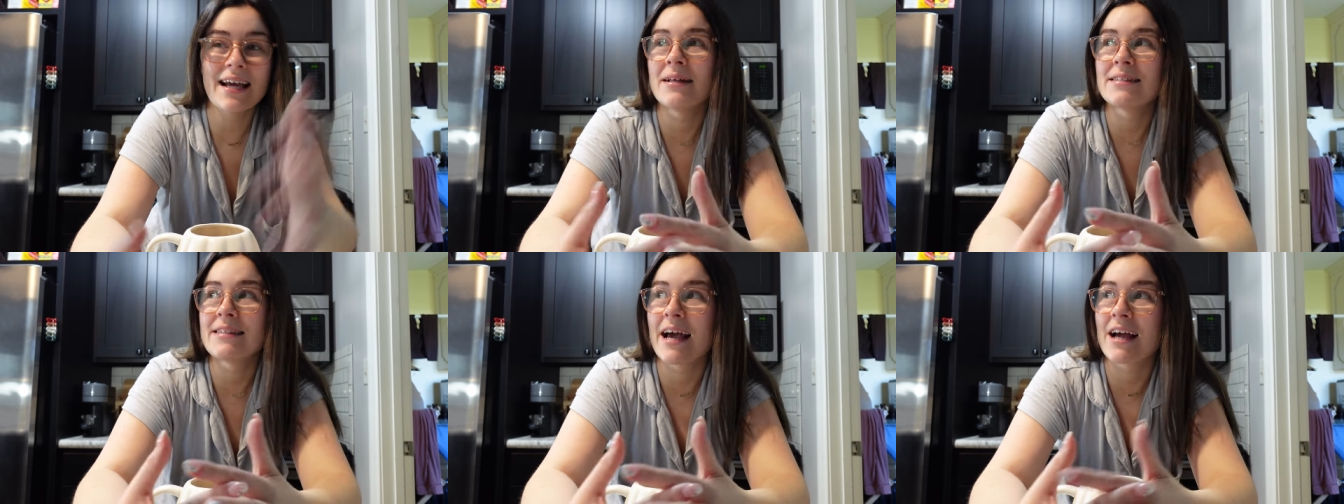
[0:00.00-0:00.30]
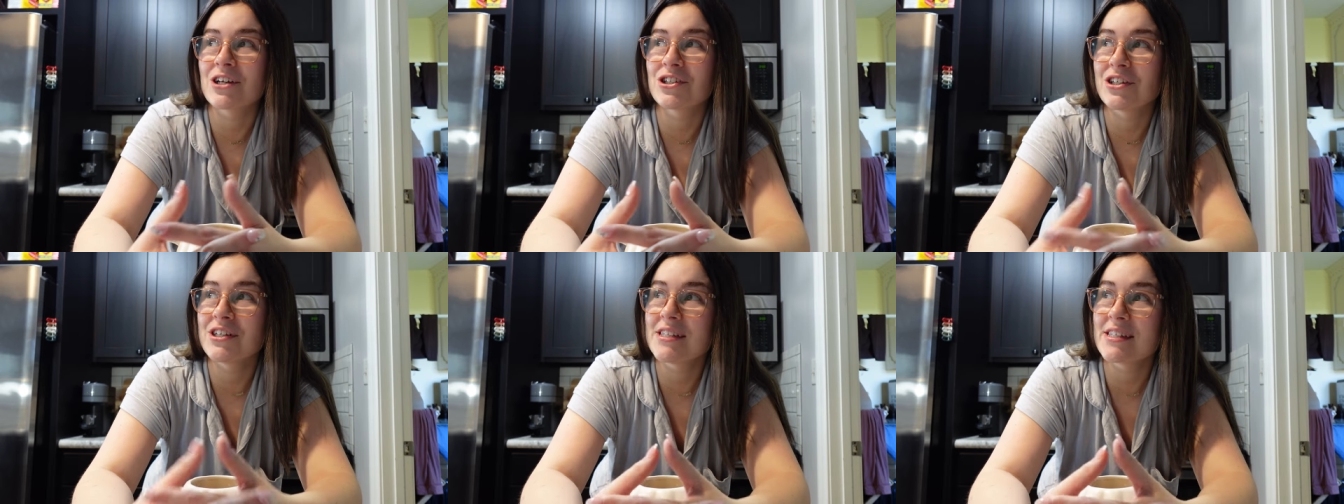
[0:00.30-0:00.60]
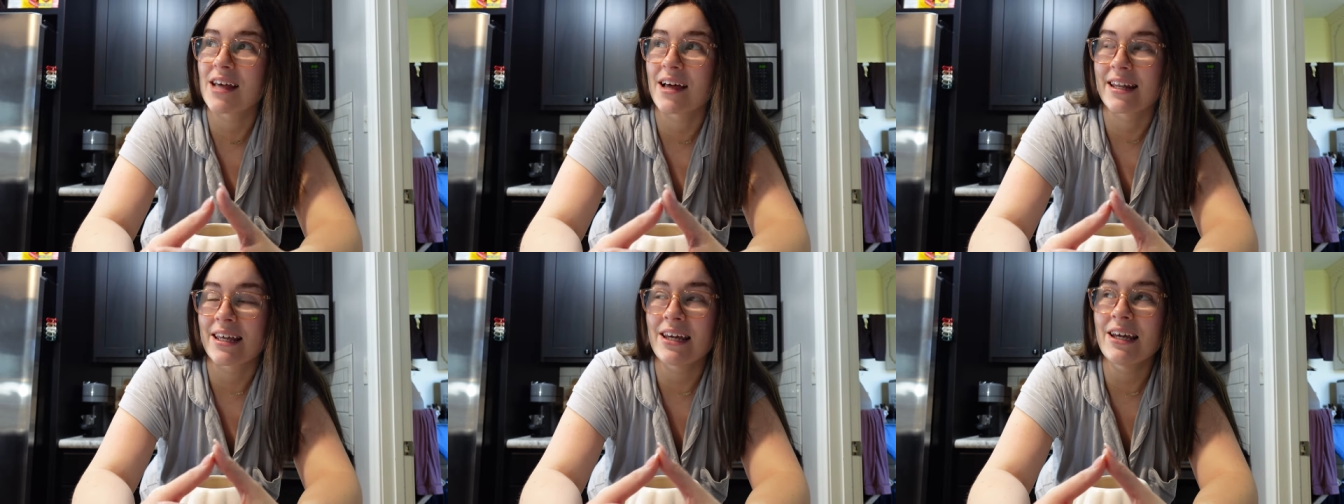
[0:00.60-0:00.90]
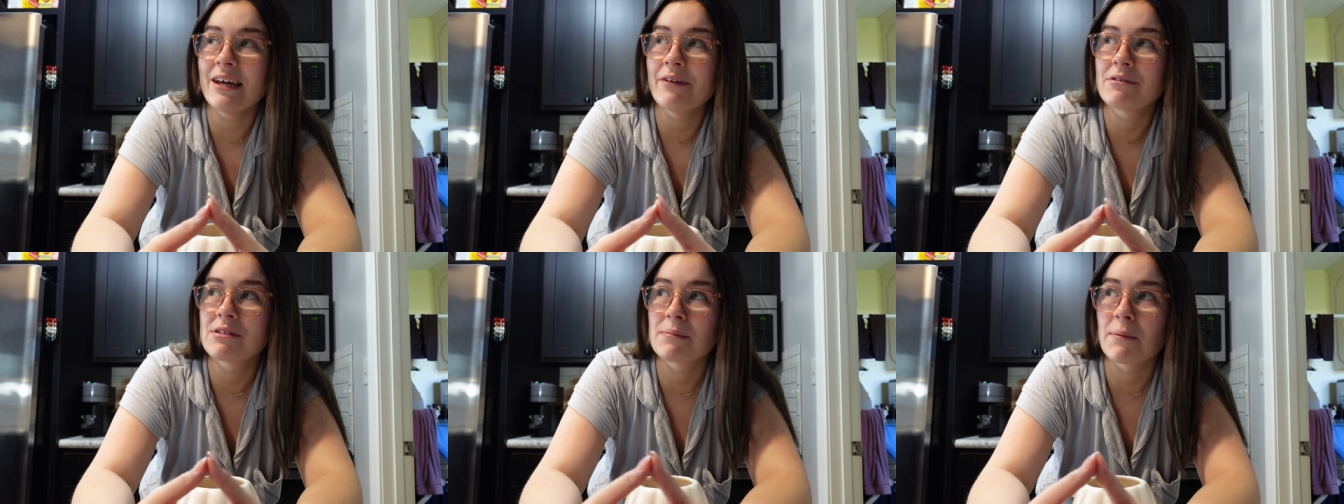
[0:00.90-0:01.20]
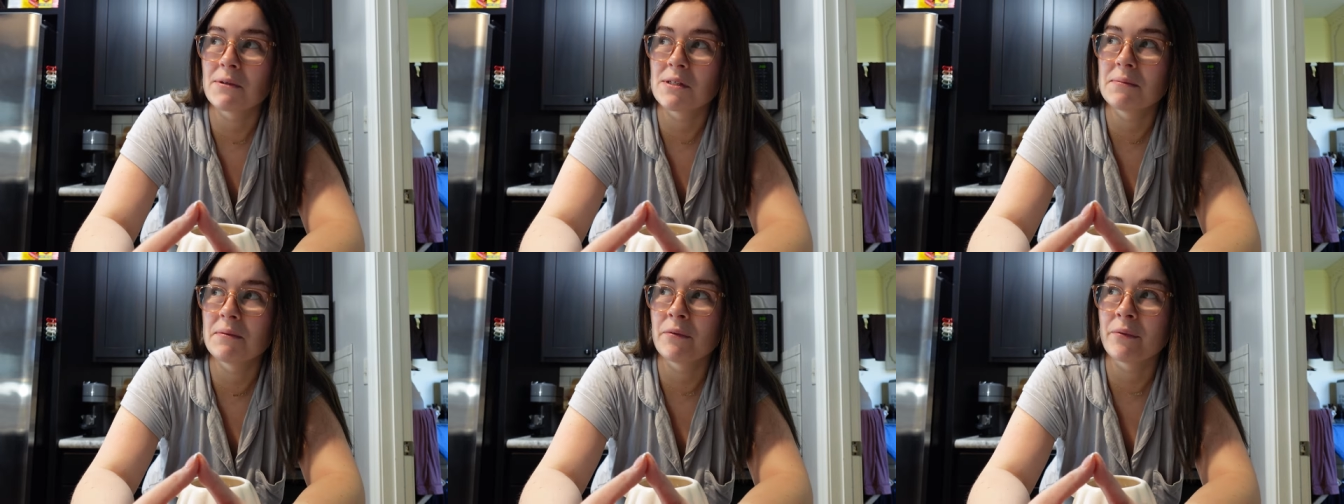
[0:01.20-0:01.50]
It's actually sunny. It was
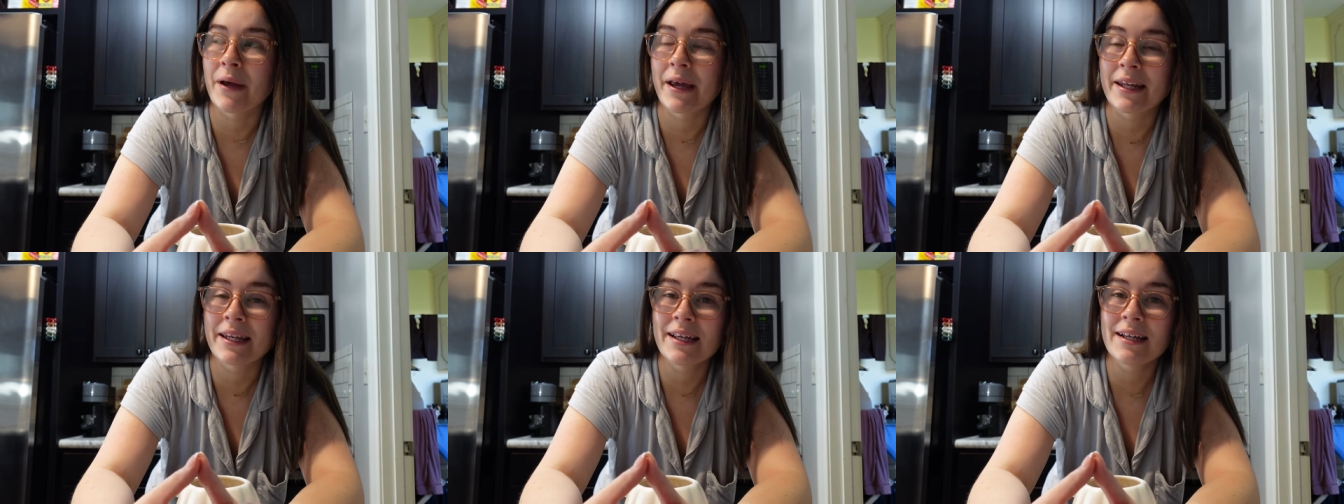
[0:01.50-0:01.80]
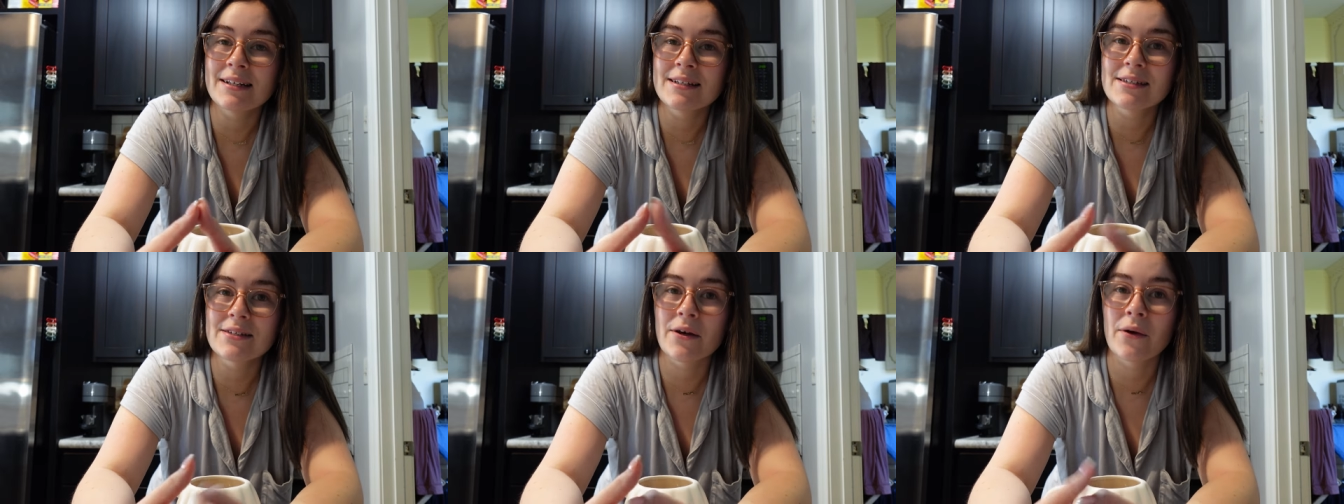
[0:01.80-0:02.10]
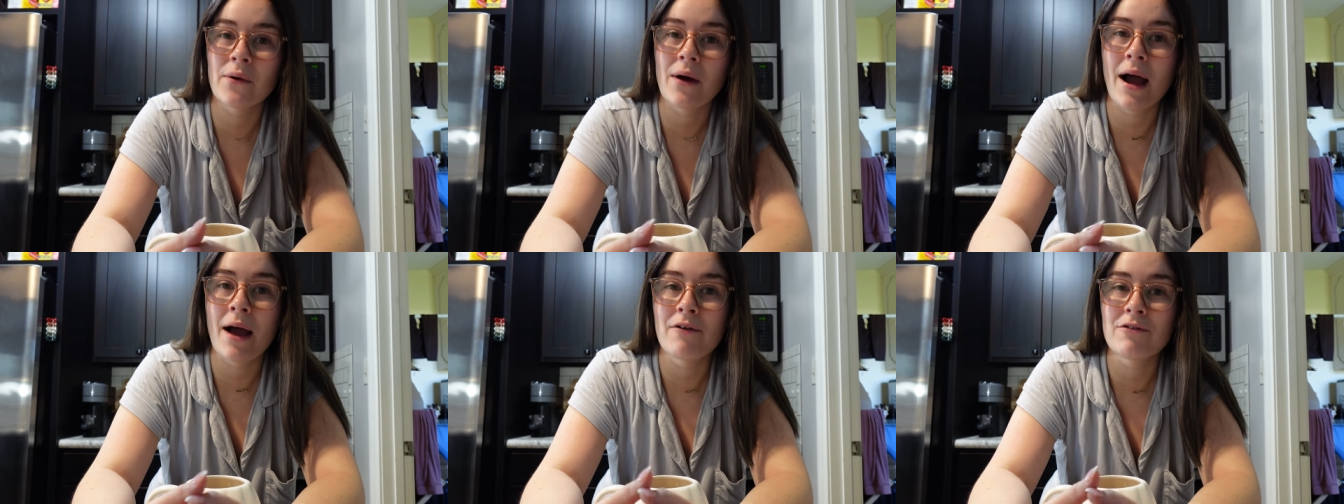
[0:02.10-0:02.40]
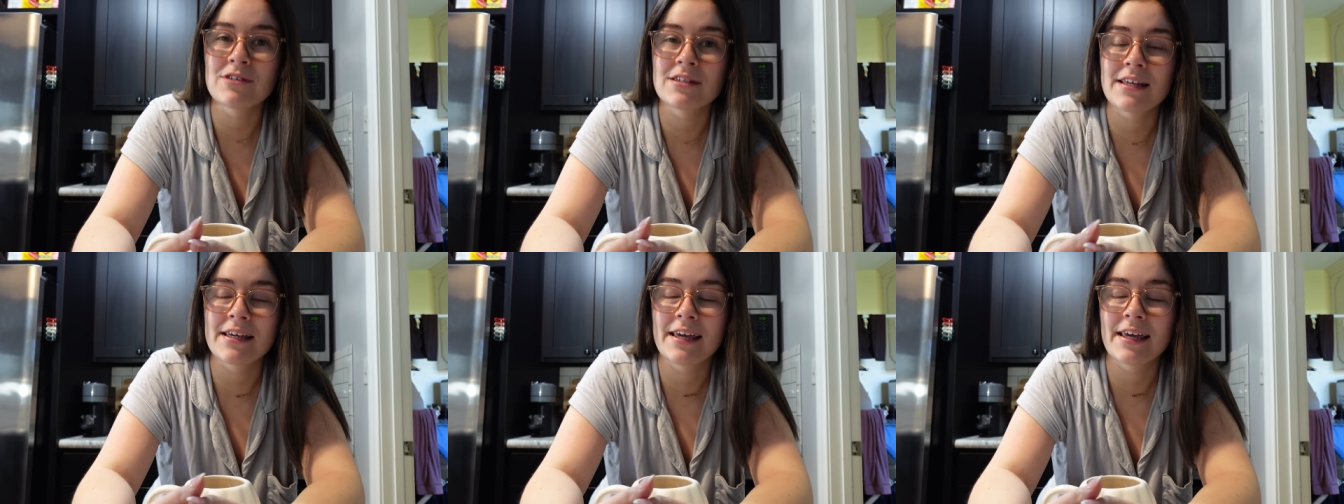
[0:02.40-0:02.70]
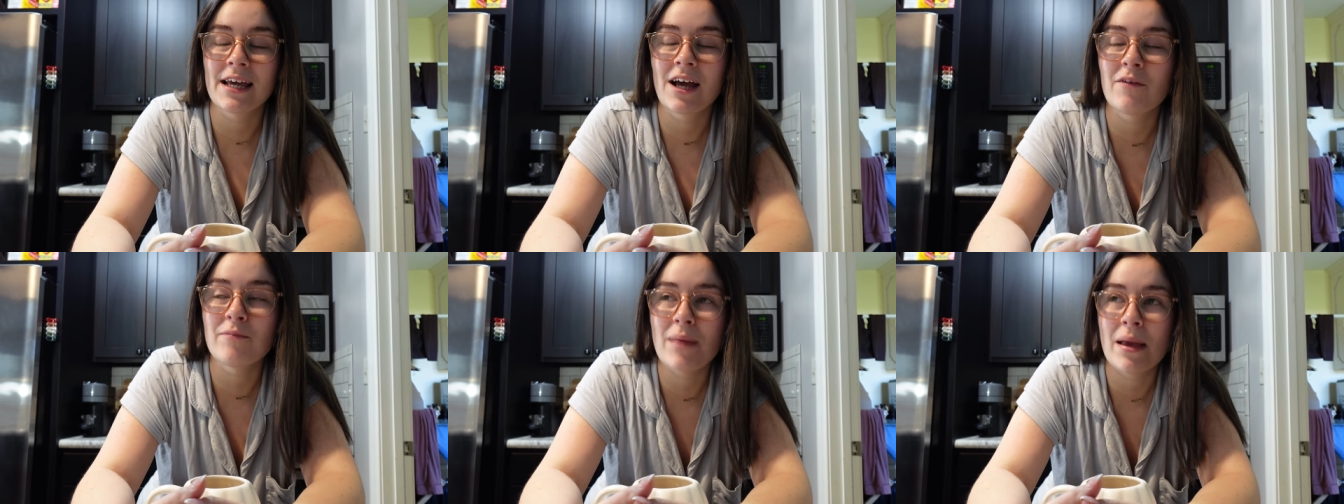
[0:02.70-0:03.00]
supposed to be rainy, so I was
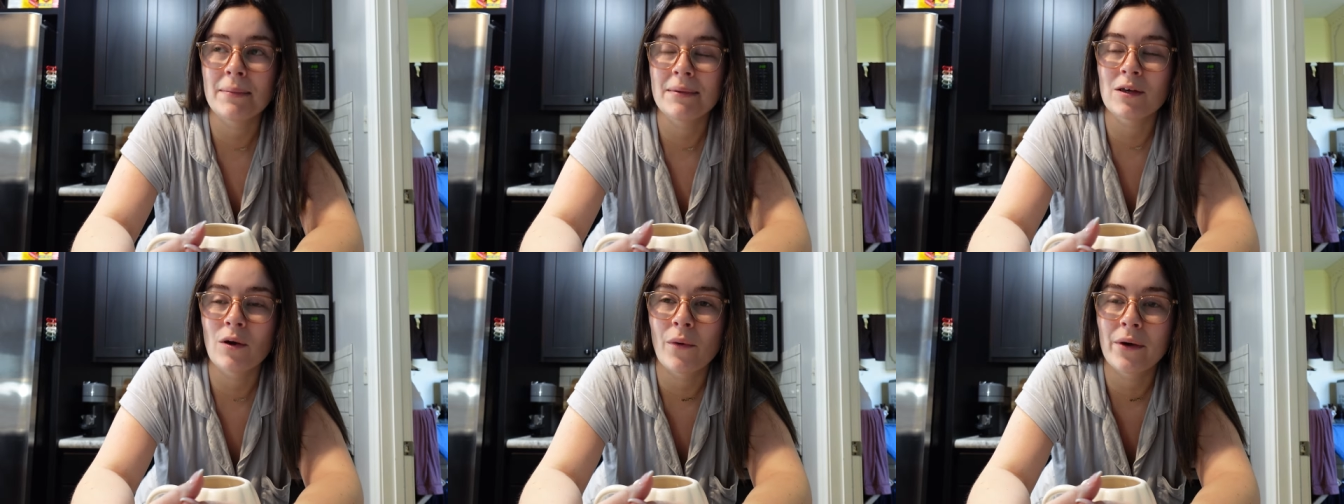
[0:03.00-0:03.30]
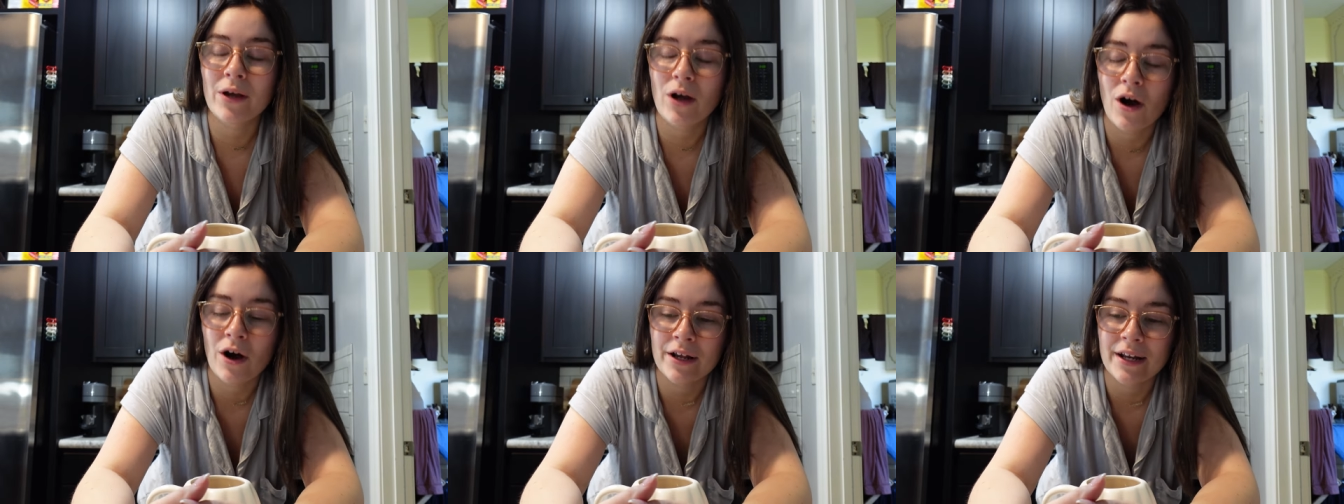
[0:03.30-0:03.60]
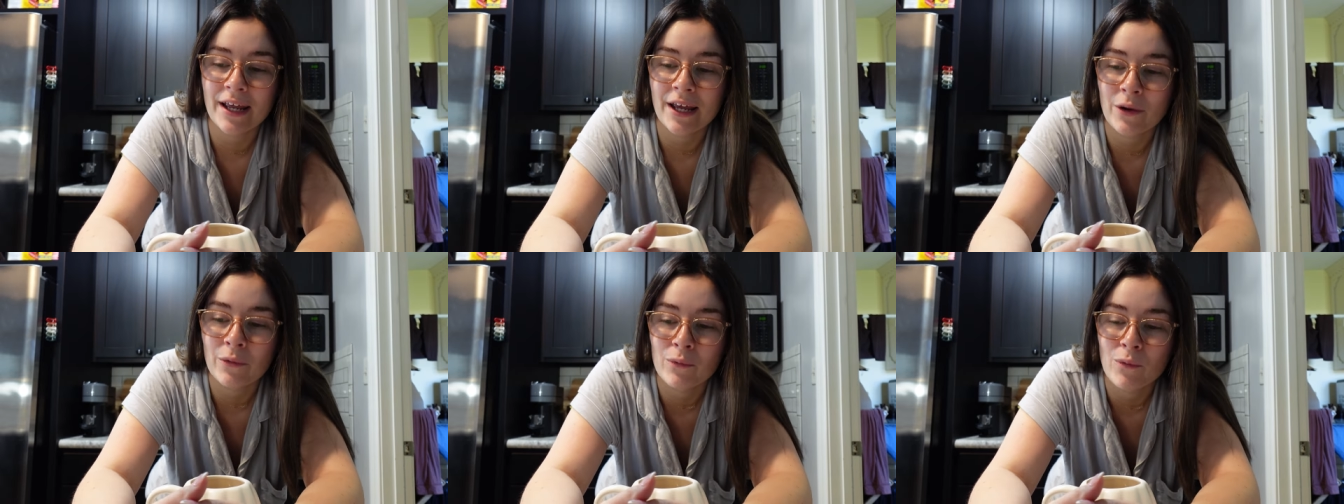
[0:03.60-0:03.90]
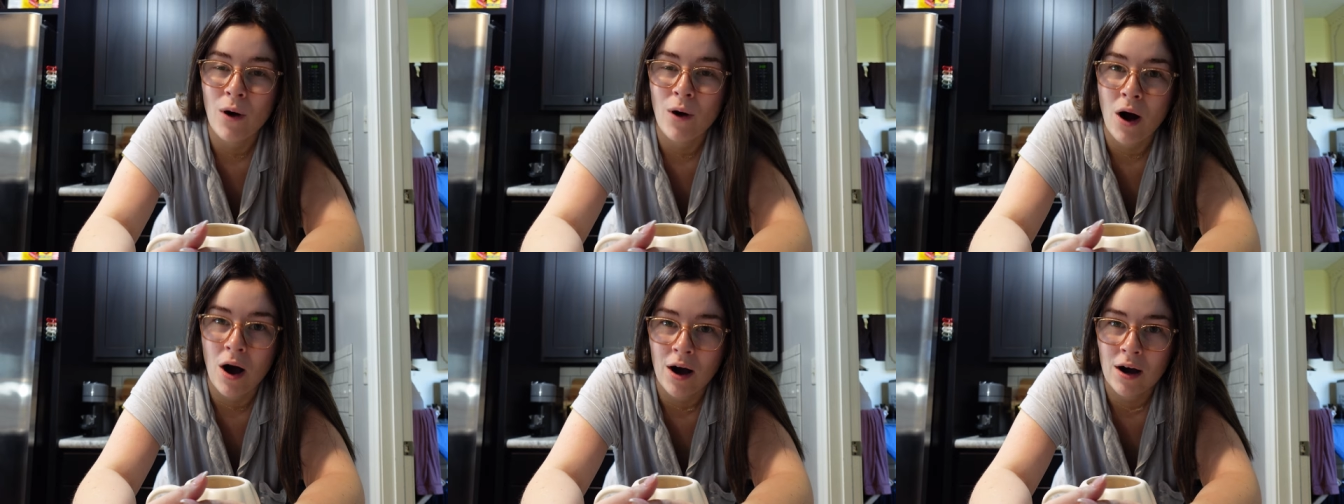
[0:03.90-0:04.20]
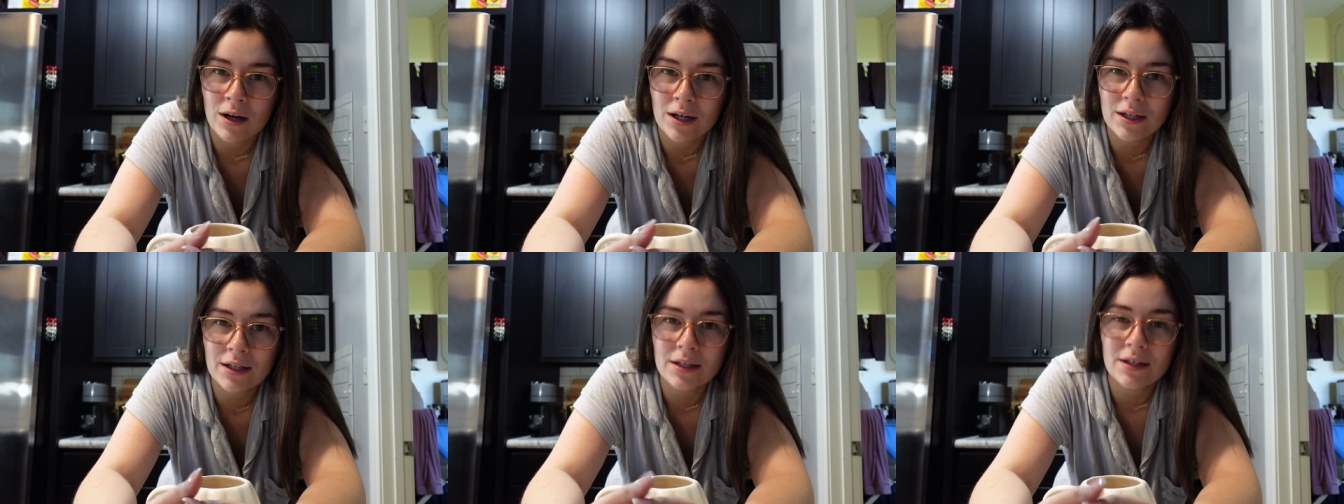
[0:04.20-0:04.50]
thinking of maybe going on a
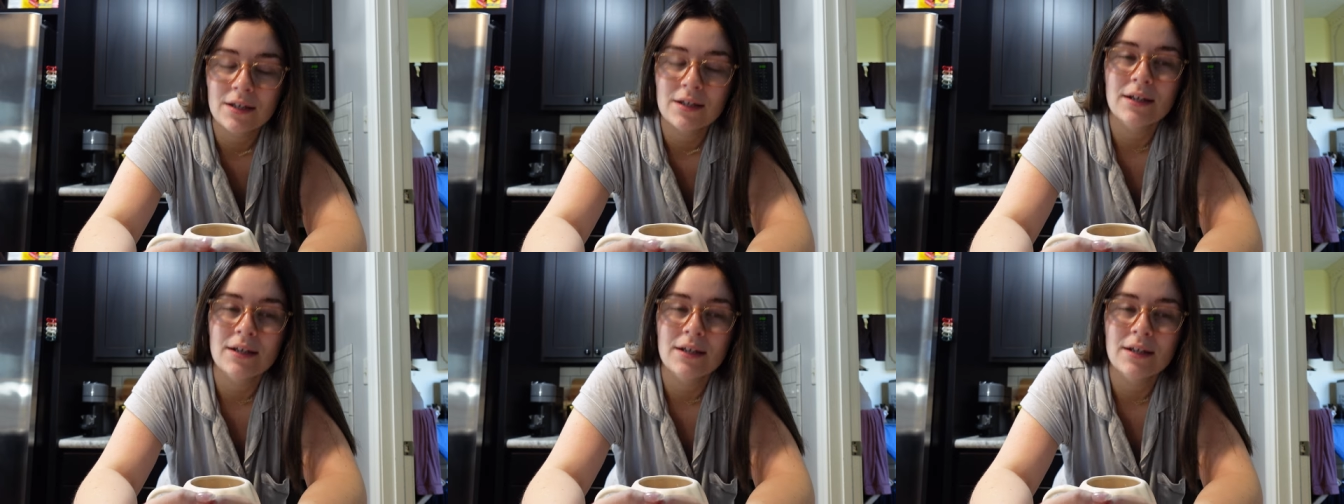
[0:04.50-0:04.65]
walk.